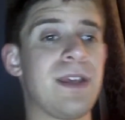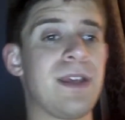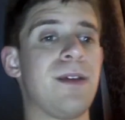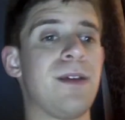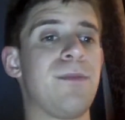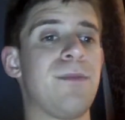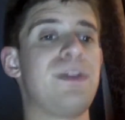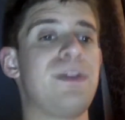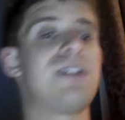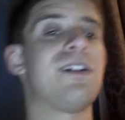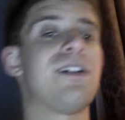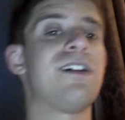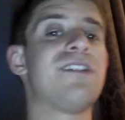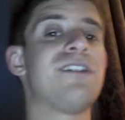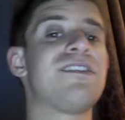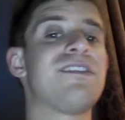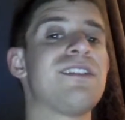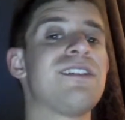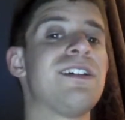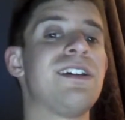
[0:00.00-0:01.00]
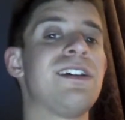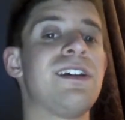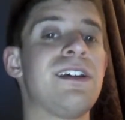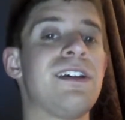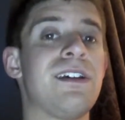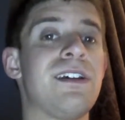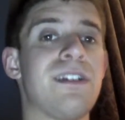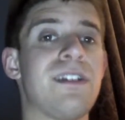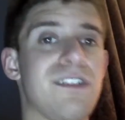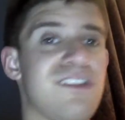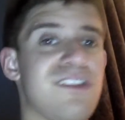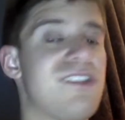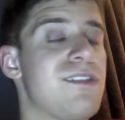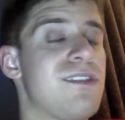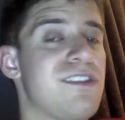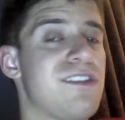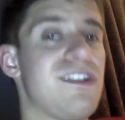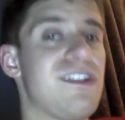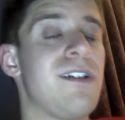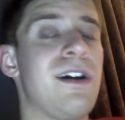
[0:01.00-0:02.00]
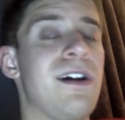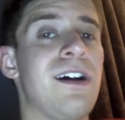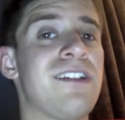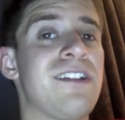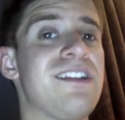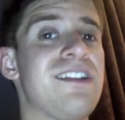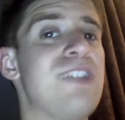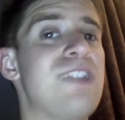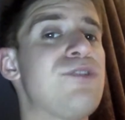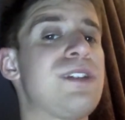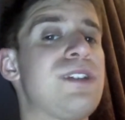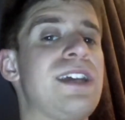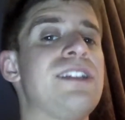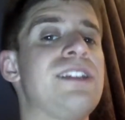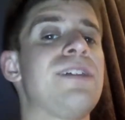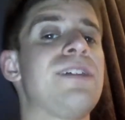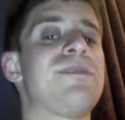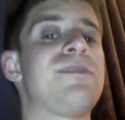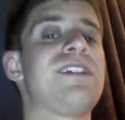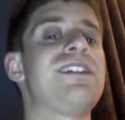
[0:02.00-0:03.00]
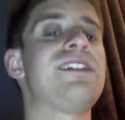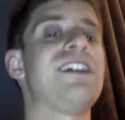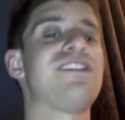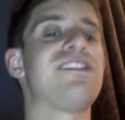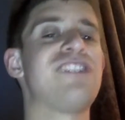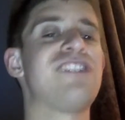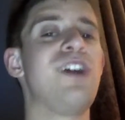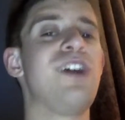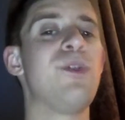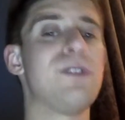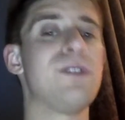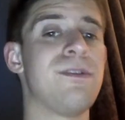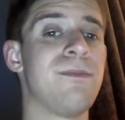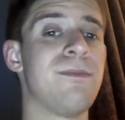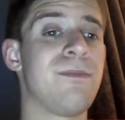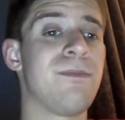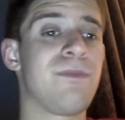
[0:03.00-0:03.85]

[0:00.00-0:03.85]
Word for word: because Sh uh, Cedric ended up saying that Shelton